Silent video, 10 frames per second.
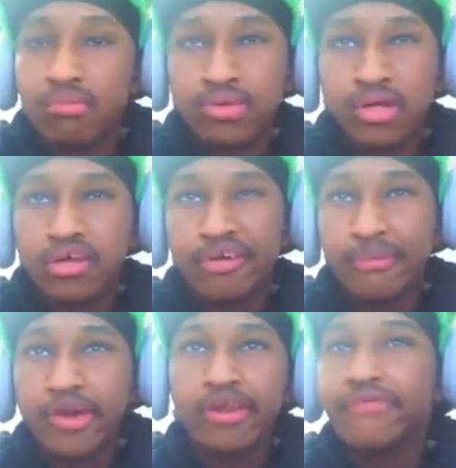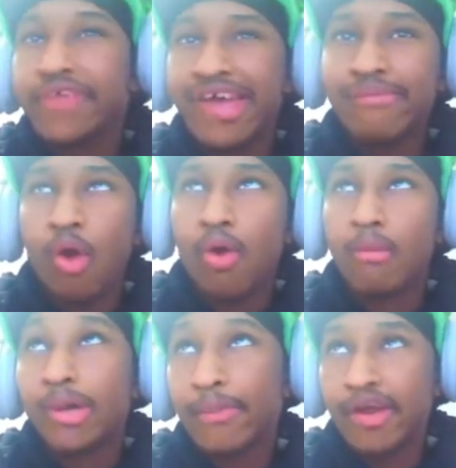Playing the competitive game bro,
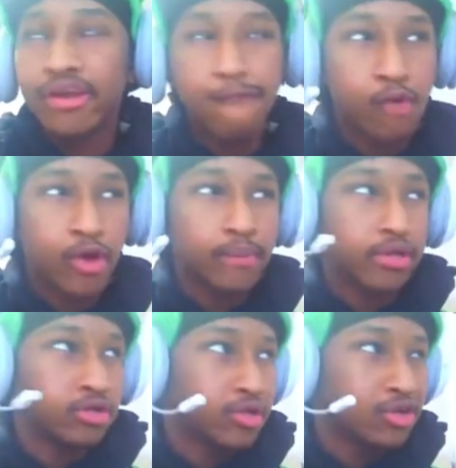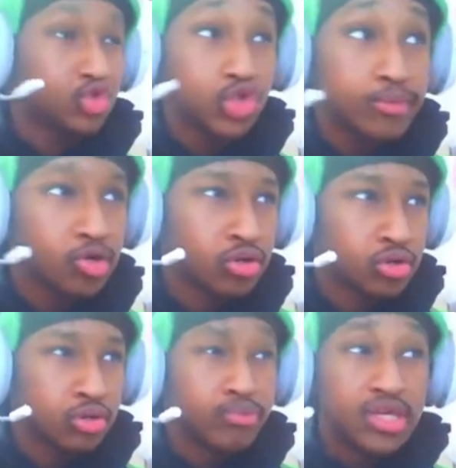I'm a competitive Fortnite player, not a streamer.
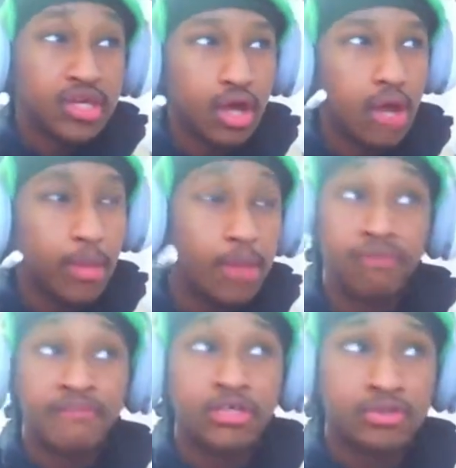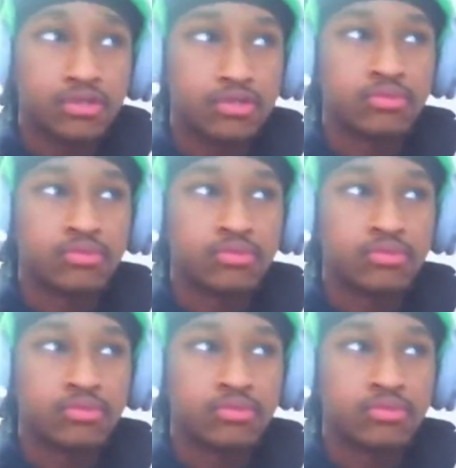Me, I play professionally.